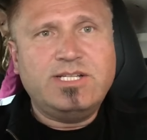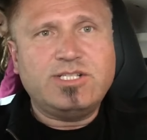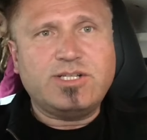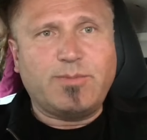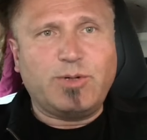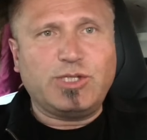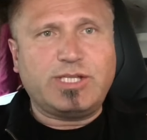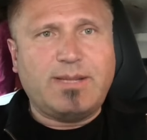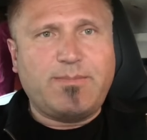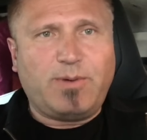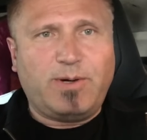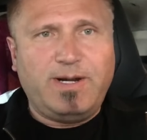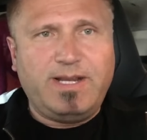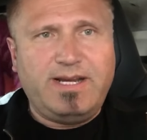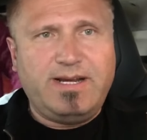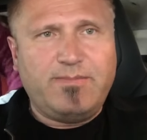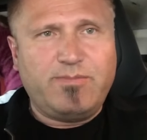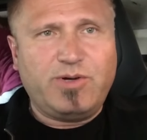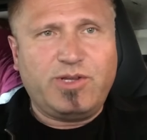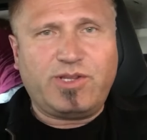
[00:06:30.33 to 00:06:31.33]
to birthday party
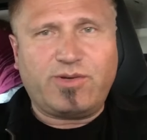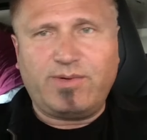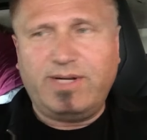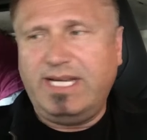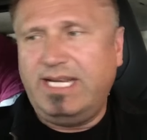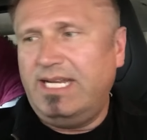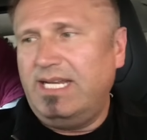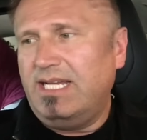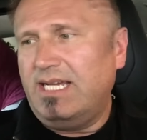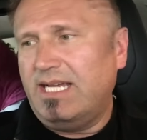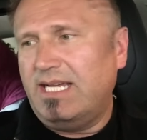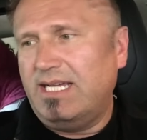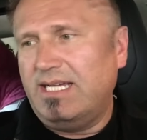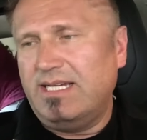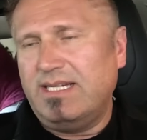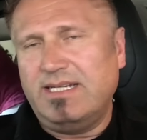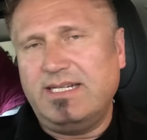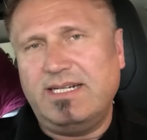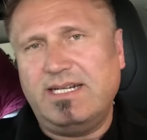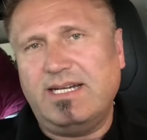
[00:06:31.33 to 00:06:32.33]
number 3,
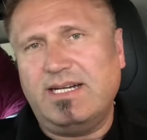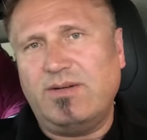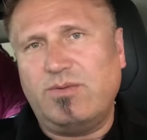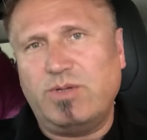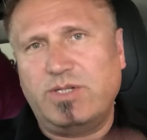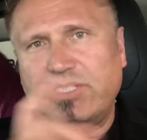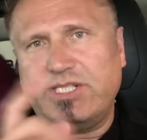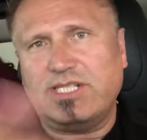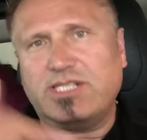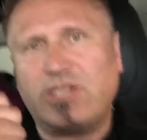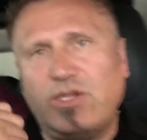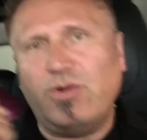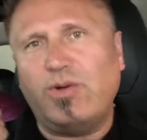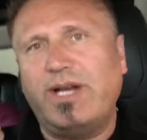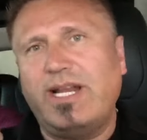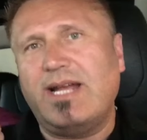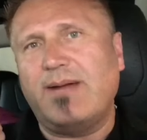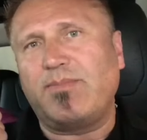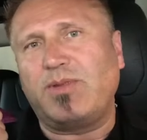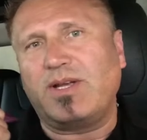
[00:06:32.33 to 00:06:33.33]
and we're just
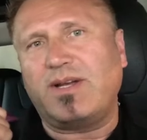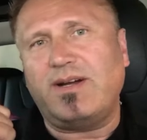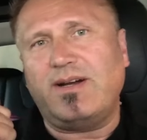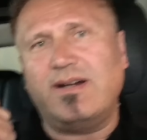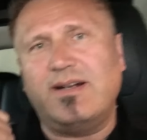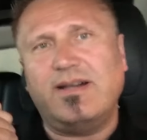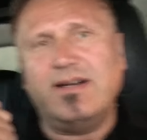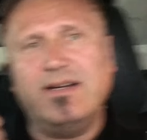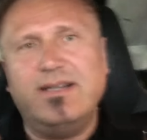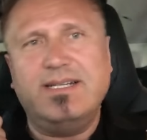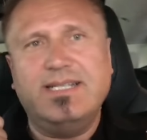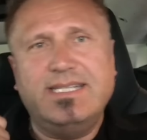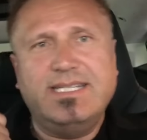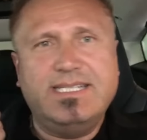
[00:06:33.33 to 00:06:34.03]
loading up the car.